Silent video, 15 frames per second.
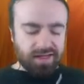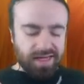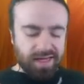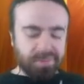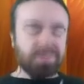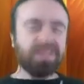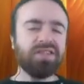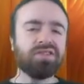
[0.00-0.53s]

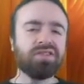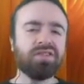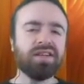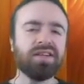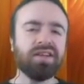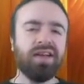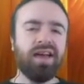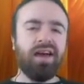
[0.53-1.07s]
tips and
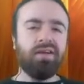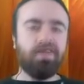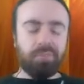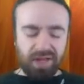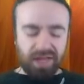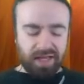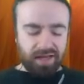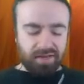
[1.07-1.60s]
tricks on how to
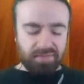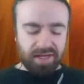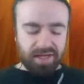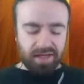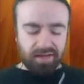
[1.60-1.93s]
play them.